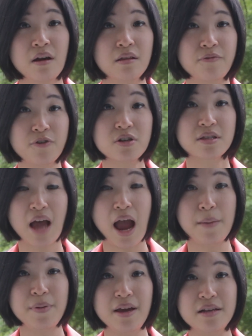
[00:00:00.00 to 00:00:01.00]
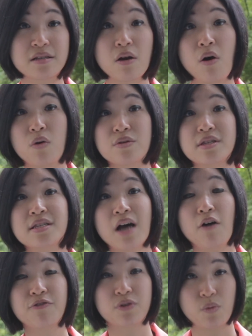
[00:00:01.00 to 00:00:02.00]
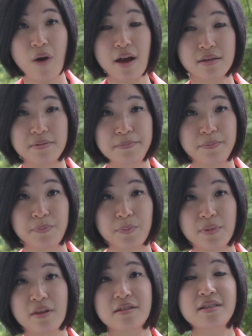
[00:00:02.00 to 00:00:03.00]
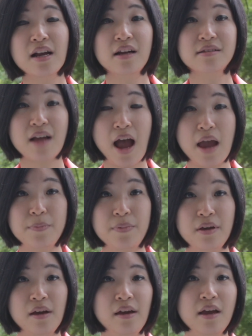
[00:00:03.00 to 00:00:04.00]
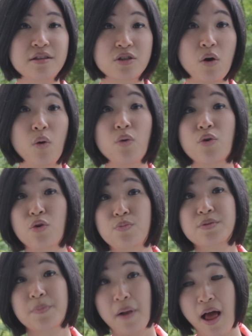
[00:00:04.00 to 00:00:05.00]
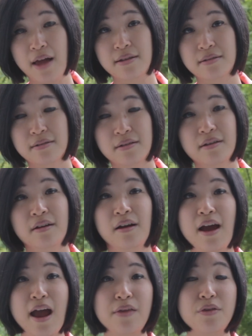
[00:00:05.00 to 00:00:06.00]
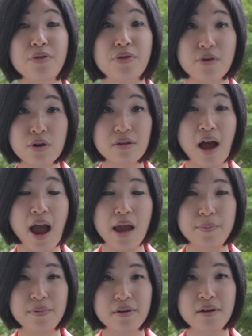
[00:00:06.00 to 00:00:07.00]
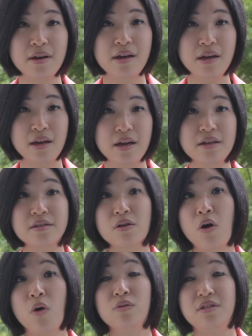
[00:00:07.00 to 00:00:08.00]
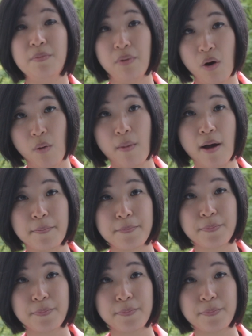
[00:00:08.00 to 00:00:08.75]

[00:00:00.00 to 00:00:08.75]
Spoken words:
The first type is called SelfDirect. The second type is called Groups Plan. And the third type is called Diploma.